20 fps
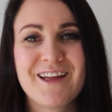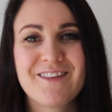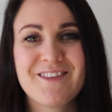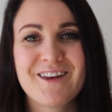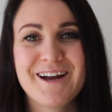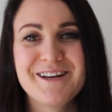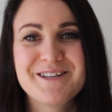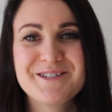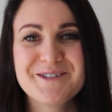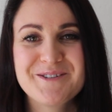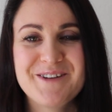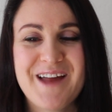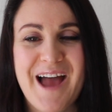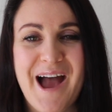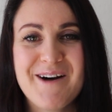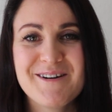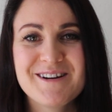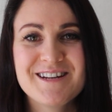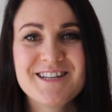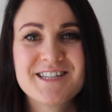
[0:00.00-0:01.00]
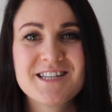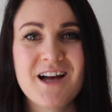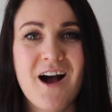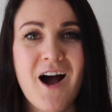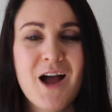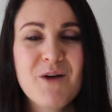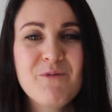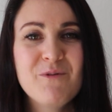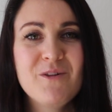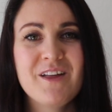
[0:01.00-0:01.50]
thing that I do now is
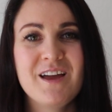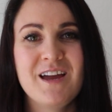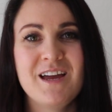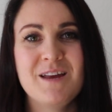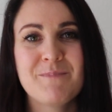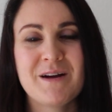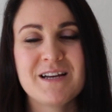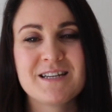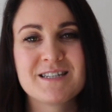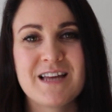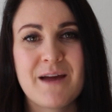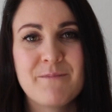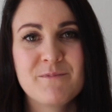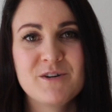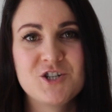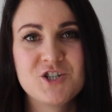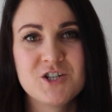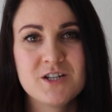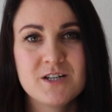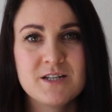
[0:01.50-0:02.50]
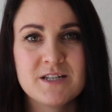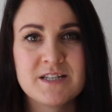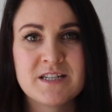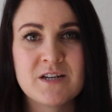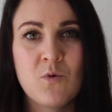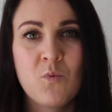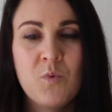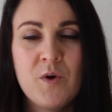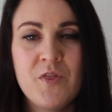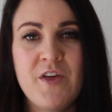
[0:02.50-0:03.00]
I will eat my
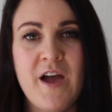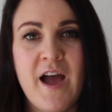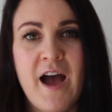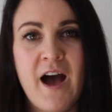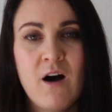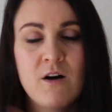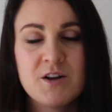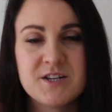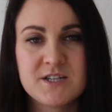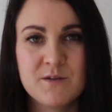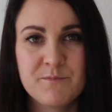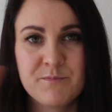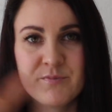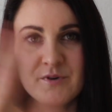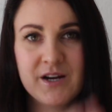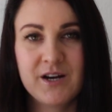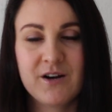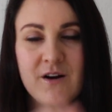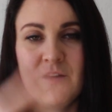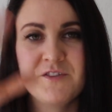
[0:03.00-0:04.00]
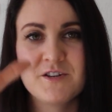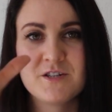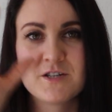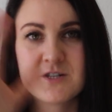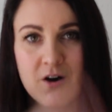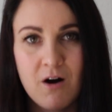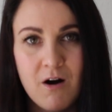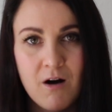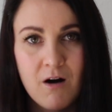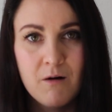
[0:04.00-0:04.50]
sandwiches without the bread on the
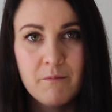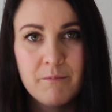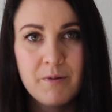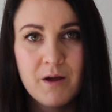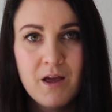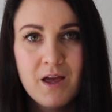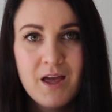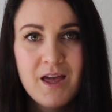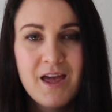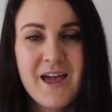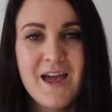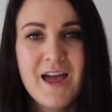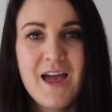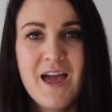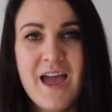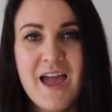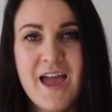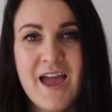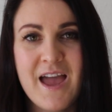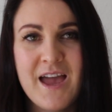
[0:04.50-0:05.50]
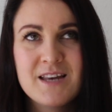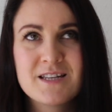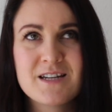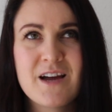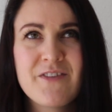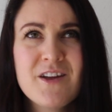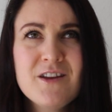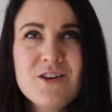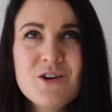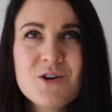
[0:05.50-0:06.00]
top. And I
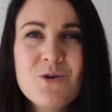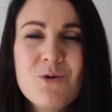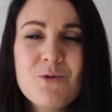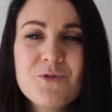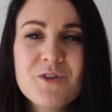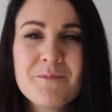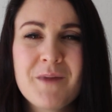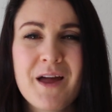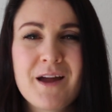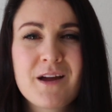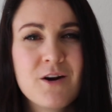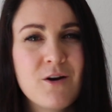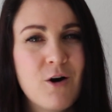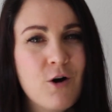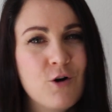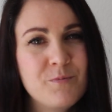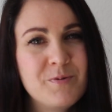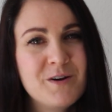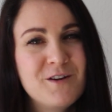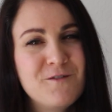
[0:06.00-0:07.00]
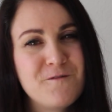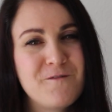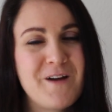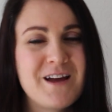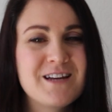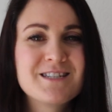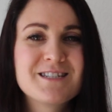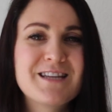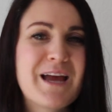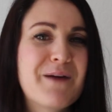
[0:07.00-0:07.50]
think you call them like an
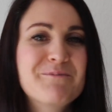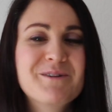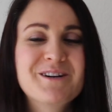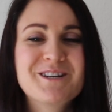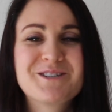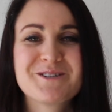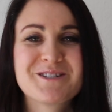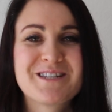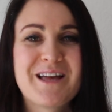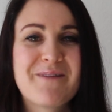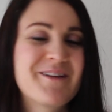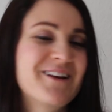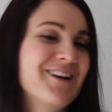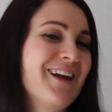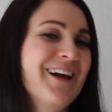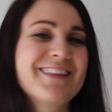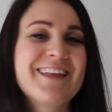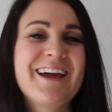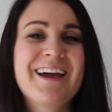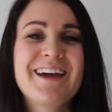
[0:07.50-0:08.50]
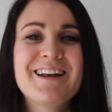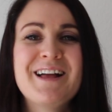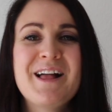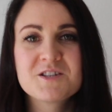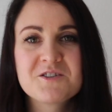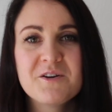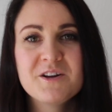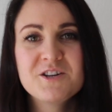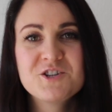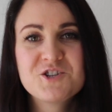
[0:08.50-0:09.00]
open-faced sandwich or something like that.
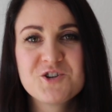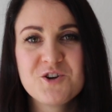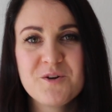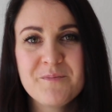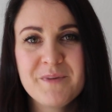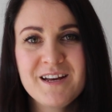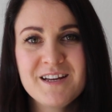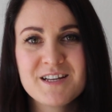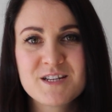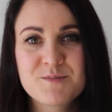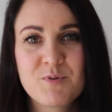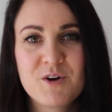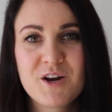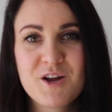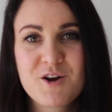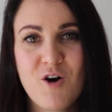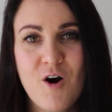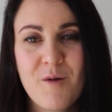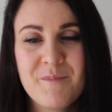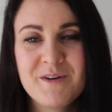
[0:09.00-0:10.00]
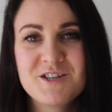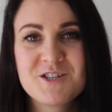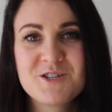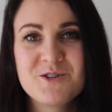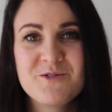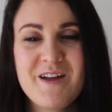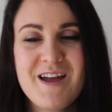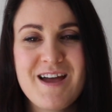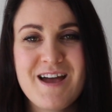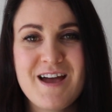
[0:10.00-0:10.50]
So in Germany, it's pretty common
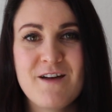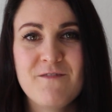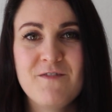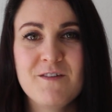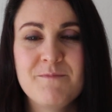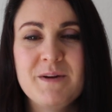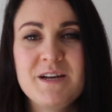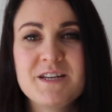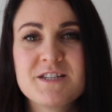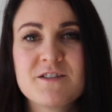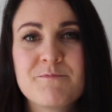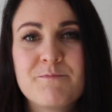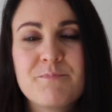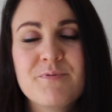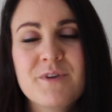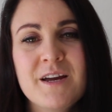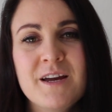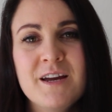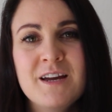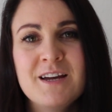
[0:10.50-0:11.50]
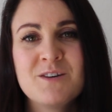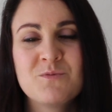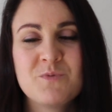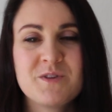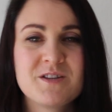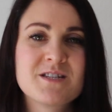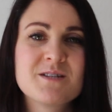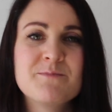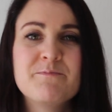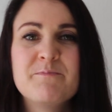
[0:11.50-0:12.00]
to have a piece of bread
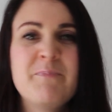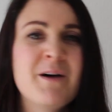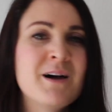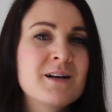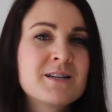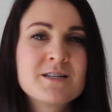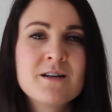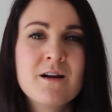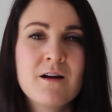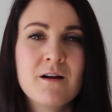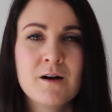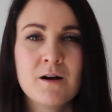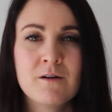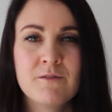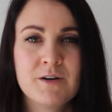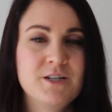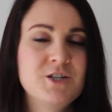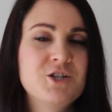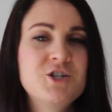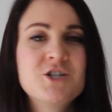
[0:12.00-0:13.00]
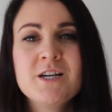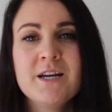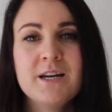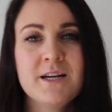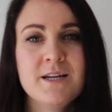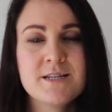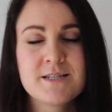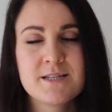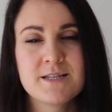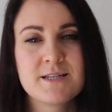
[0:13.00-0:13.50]
with some butter and
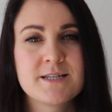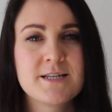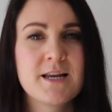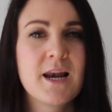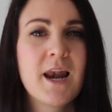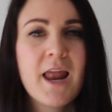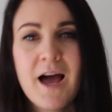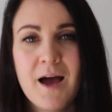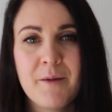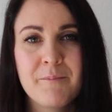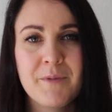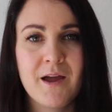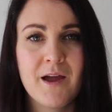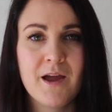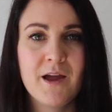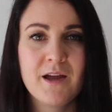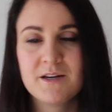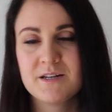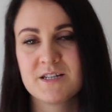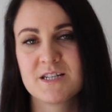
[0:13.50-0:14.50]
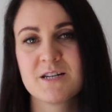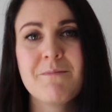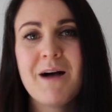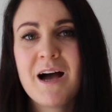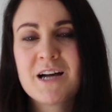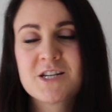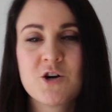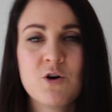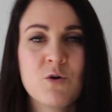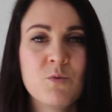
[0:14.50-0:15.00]
cheese and salami and
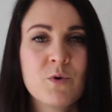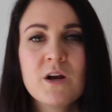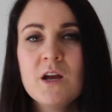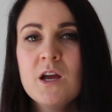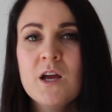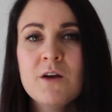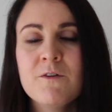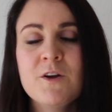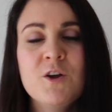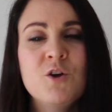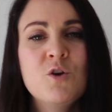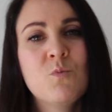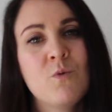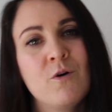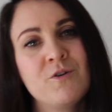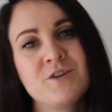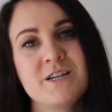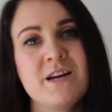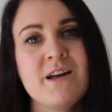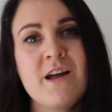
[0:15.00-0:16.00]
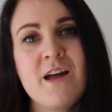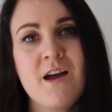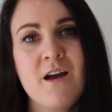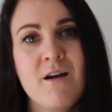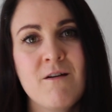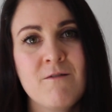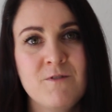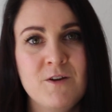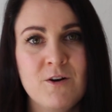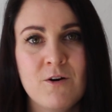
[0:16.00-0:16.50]
tomato or whatever you want to
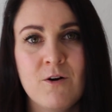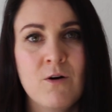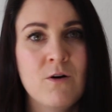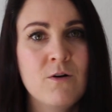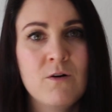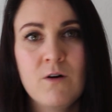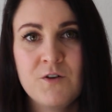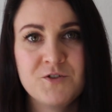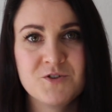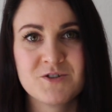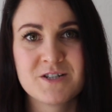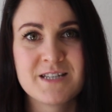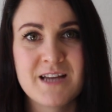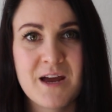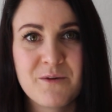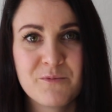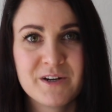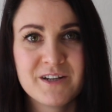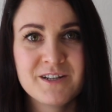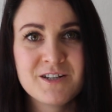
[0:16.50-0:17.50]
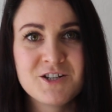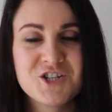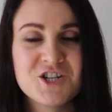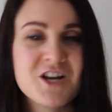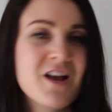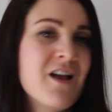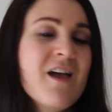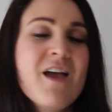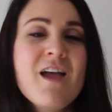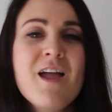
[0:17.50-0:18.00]
have, you know, on your
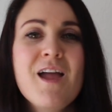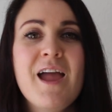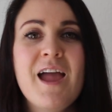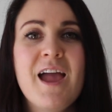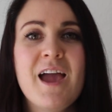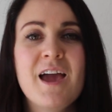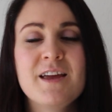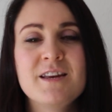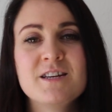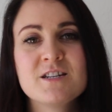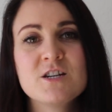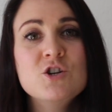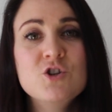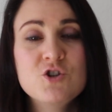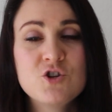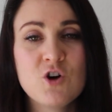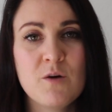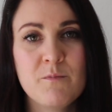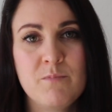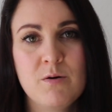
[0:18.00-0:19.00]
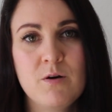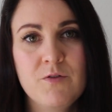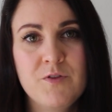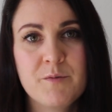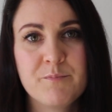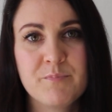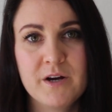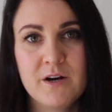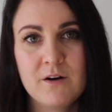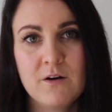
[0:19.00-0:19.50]
sandwich, and you don't put the
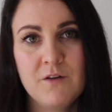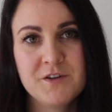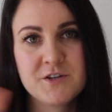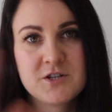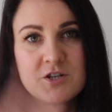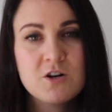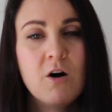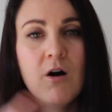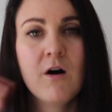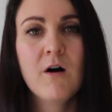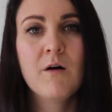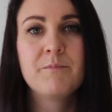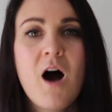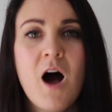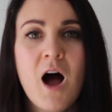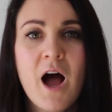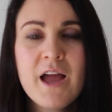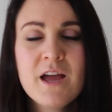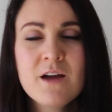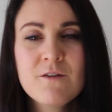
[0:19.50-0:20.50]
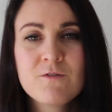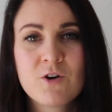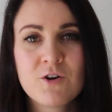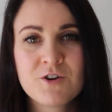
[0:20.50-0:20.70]
bread on the top. I have